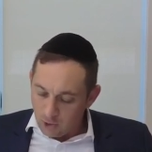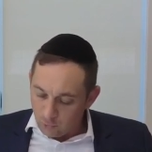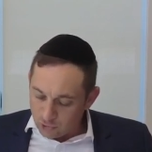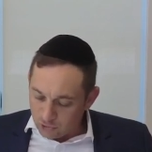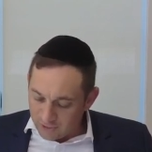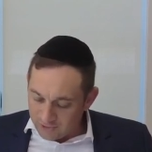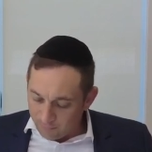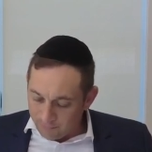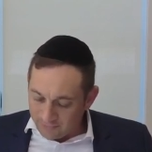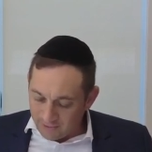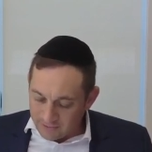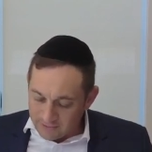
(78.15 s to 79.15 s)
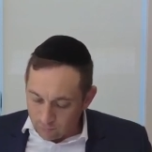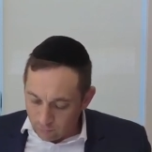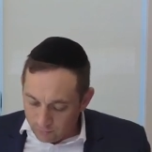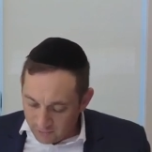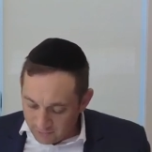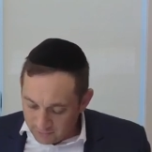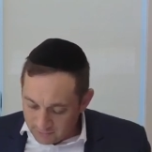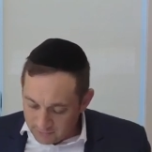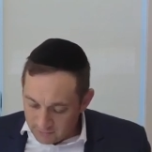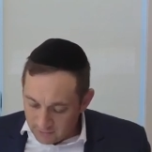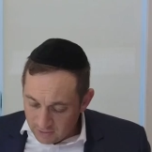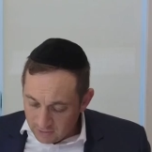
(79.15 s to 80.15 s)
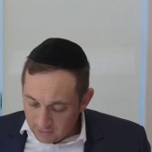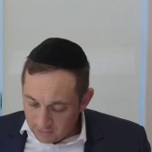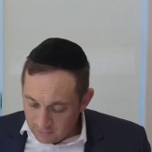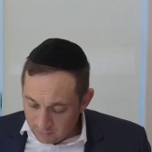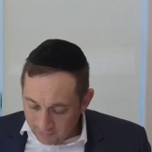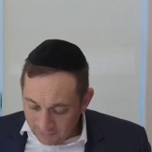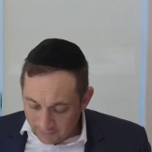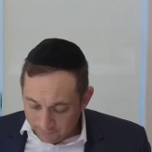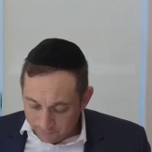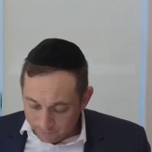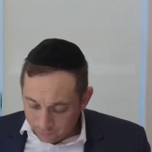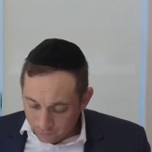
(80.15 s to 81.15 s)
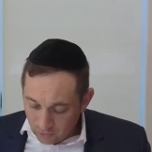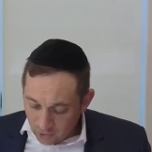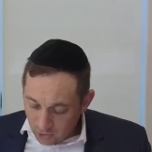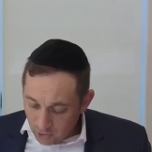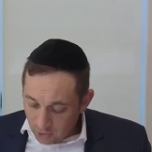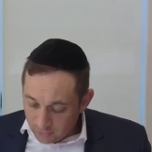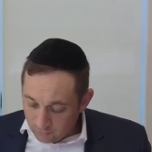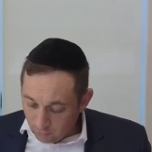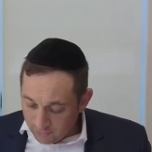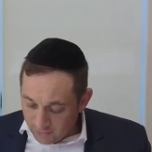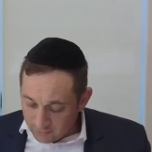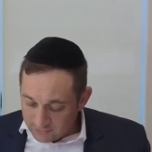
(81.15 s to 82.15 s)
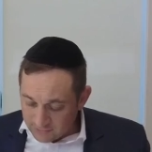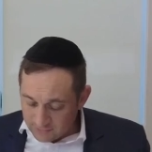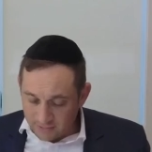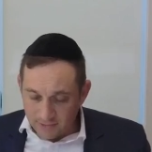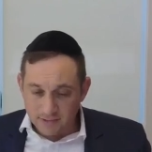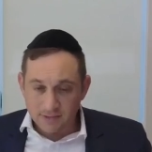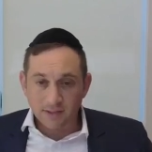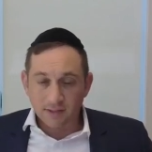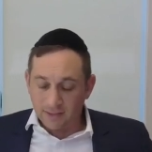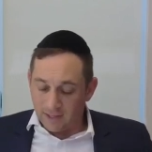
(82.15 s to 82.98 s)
We're starting to Pitesa some base in the bottom. The more now said like this.